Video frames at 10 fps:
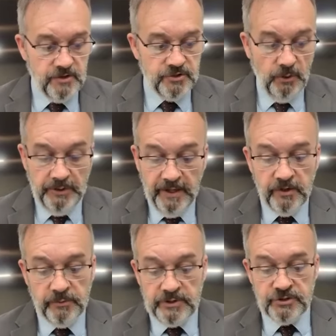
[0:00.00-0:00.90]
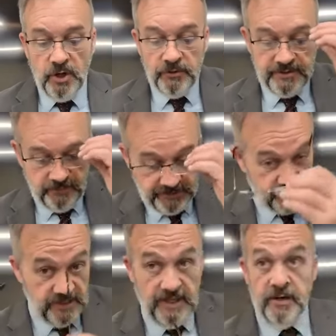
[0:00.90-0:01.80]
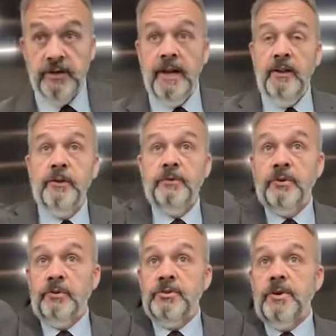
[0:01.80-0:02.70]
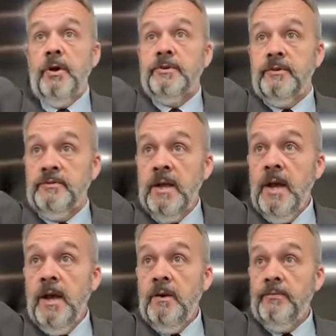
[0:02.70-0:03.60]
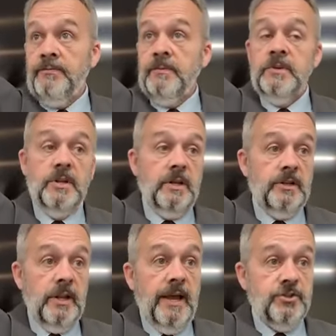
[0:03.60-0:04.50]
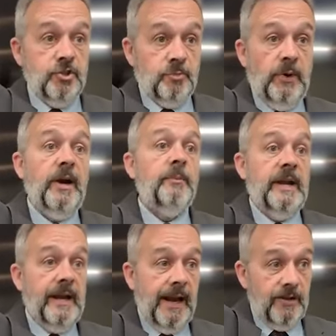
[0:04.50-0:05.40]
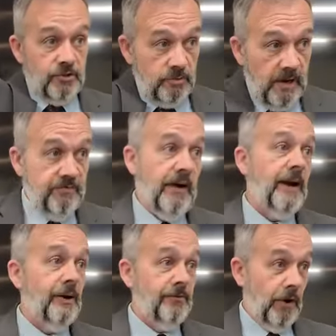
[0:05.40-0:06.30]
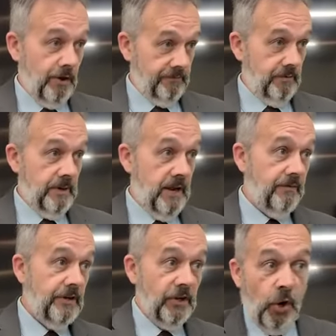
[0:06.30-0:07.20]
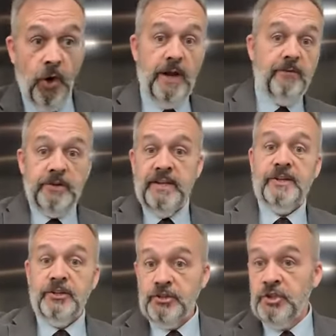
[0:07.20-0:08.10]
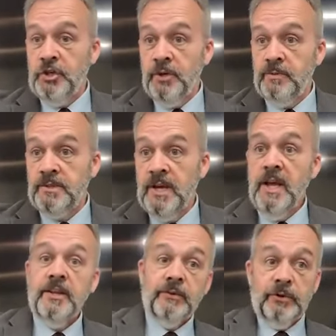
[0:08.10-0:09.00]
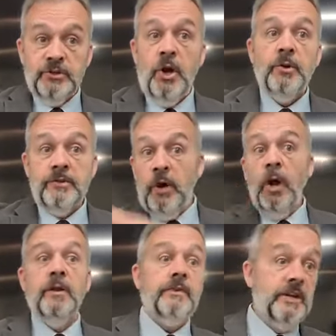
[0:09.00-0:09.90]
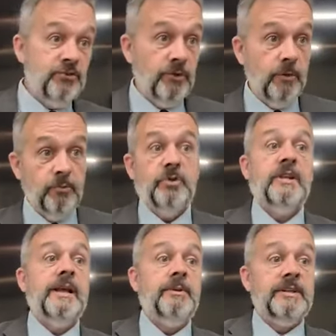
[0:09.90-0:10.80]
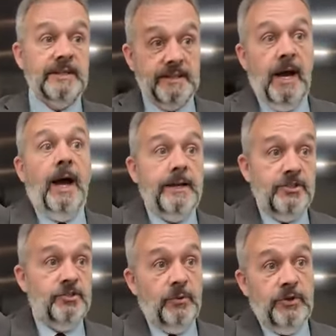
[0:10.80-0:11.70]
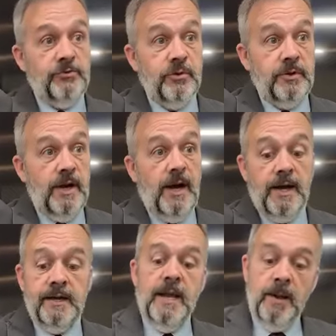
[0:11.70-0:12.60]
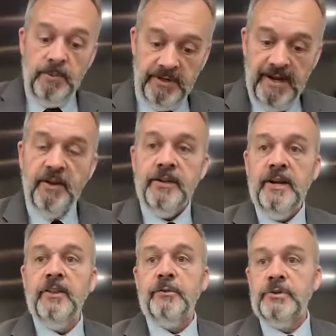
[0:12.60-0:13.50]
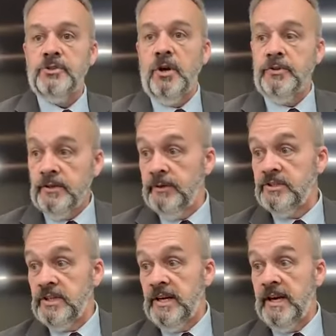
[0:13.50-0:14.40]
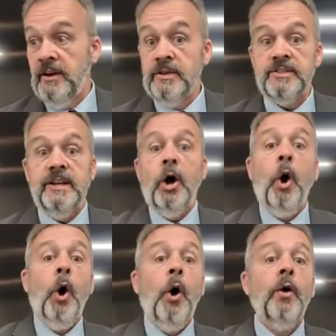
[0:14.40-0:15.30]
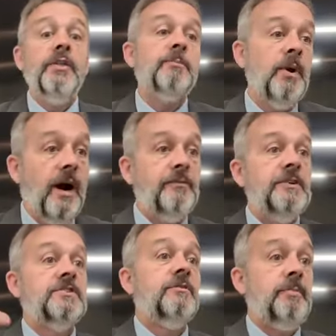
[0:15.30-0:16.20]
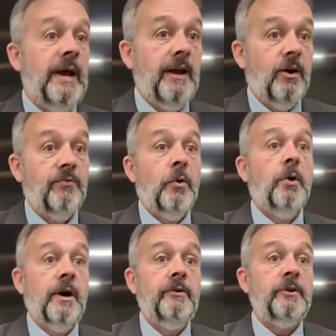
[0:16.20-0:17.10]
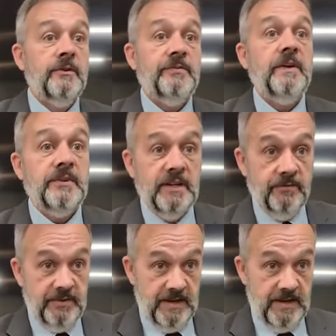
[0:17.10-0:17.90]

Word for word: So, another result that we see here, not only the result of, of Elijah's prayer being answered by fire falling from heaven and all, everything consumed, the result of all of Israel proclaiming that God is the one true God, but now another result that we see here is that all the prophets of Baal, 450 of